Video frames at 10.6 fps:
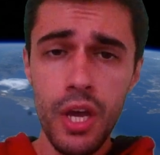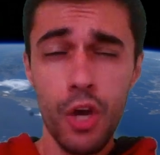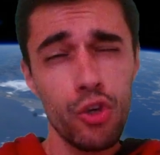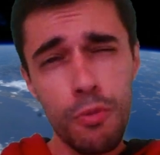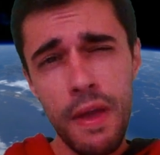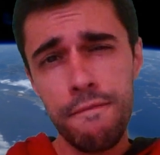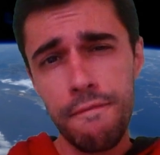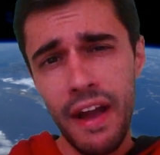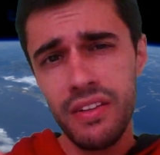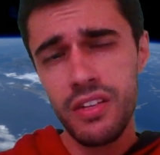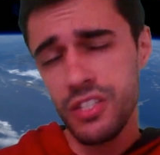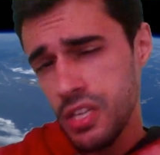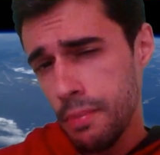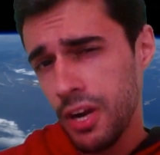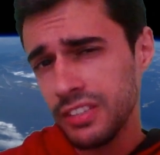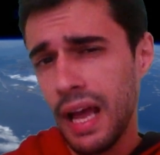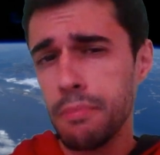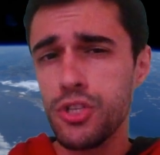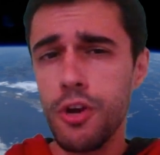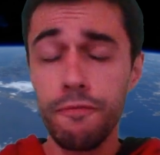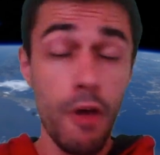you may find several types
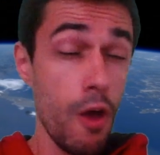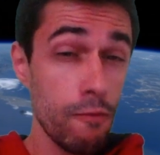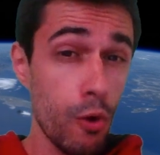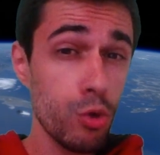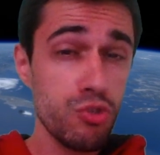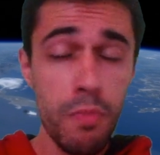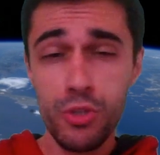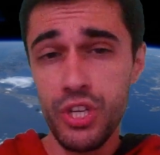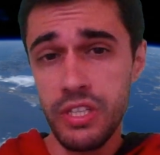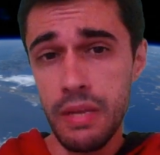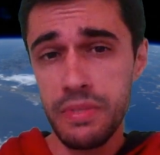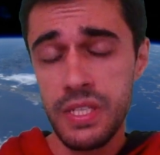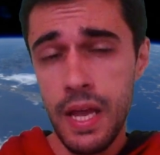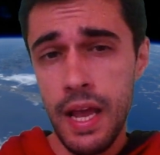of false positives,